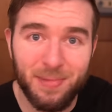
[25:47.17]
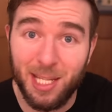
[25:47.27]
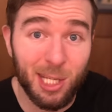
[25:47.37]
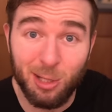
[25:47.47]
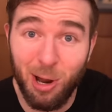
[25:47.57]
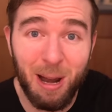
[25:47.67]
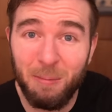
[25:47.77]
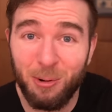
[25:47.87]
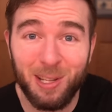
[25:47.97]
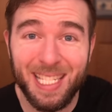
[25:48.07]
That's just
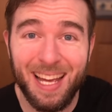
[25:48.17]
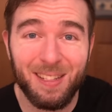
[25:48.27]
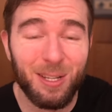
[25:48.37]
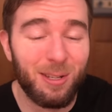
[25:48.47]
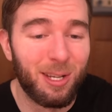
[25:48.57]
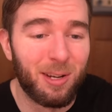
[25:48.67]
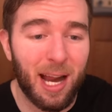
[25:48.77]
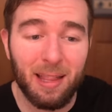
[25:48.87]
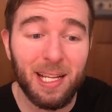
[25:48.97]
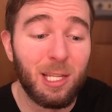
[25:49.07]
what it boils down to, dude.
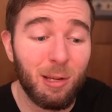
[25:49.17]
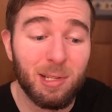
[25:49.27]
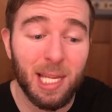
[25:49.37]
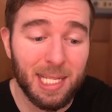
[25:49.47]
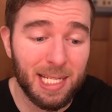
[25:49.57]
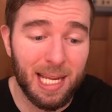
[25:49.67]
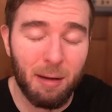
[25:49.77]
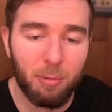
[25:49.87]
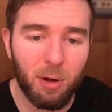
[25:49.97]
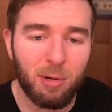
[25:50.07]
I like to use this
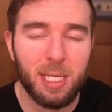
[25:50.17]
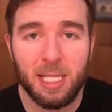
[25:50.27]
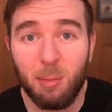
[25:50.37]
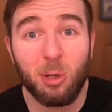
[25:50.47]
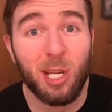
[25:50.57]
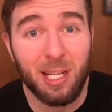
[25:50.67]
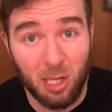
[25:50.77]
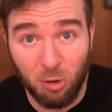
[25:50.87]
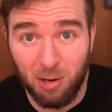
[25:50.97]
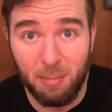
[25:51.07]
example though, because it's the most
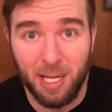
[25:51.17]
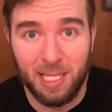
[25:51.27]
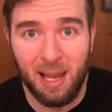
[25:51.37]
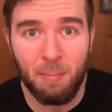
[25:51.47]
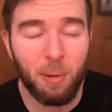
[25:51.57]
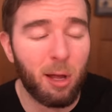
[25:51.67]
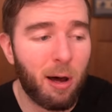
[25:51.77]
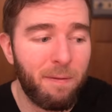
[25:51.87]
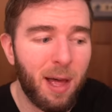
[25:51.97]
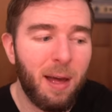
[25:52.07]
extreme example
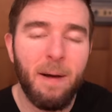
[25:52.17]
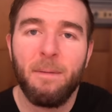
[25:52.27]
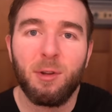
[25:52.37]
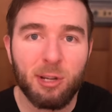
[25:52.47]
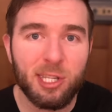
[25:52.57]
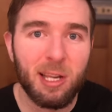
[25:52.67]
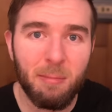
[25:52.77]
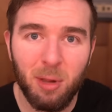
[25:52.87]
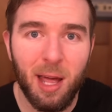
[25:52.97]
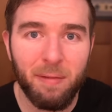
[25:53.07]
of there's
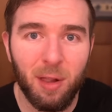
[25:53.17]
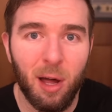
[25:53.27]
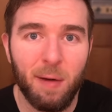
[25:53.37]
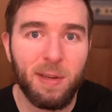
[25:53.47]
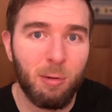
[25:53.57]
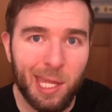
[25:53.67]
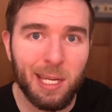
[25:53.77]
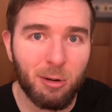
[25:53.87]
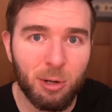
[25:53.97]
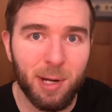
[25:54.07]
some level of you
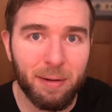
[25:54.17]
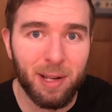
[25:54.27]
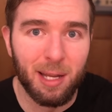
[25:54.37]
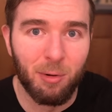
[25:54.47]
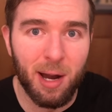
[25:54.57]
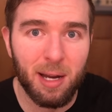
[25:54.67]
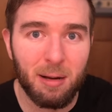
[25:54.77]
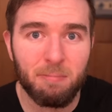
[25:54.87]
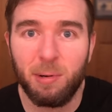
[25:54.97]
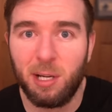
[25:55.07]
think you're doing everything
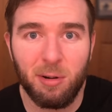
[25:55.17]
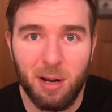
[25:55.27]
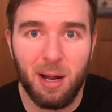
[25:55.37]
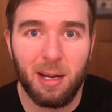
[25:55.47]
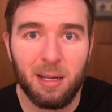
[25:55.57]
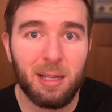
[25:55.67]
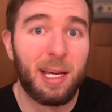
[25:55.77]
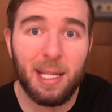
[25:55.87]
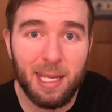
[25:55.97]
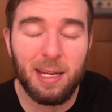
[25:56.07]
right, but you're not.
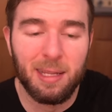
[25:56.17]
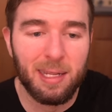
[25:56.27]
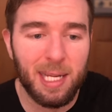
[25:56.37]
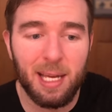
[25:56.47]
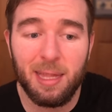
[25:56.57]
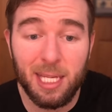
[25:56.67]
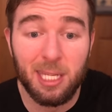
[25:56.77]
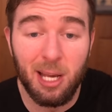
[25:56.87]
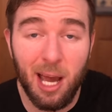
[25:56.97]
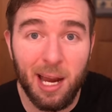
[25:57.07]
Like, at the end of the day,
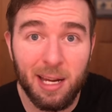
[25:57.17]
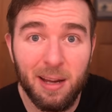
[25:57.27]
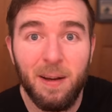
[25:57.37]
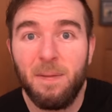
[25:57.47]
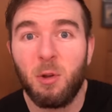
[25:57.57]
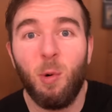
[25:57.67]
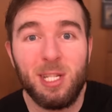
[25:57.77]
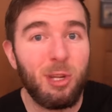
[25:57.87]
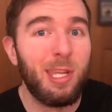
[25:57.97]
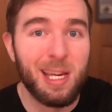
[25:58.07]
this guy
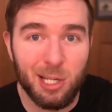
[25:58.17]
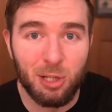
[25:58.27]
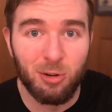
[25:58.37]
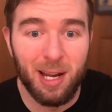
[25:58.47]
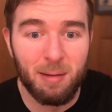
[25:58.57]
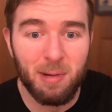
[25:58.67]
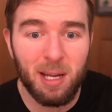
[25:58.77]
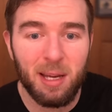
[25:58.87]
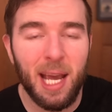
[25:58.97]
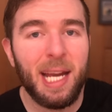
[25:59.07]
went to the
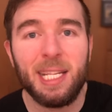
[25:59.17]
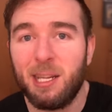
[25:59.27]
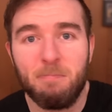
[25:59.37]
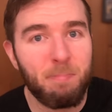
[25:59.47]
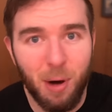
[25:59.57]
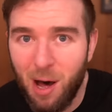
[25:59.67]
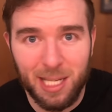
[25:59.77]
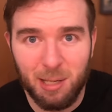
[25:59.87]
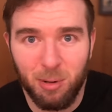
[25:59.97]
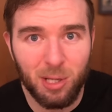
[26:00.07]
extreme, and it's
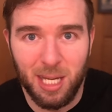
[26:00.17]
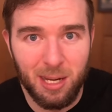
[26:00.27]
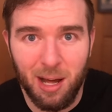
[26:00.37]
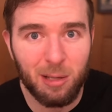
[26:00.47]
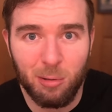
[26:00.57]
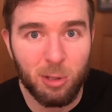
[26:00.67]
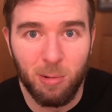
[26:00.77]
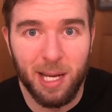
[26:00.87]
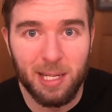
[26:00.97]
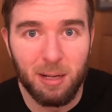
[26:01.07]
impossible to not lose
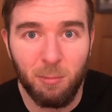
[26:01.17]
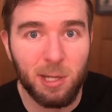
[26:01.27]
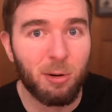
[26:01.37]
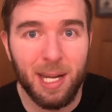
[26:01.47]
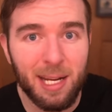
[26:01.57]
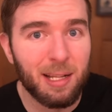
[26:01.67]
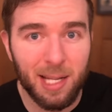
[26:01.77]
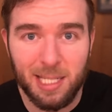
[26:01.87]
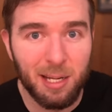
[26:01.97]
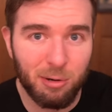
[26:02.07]
weight when you're eating
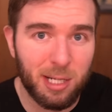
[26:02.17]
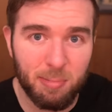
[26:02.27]
less than you're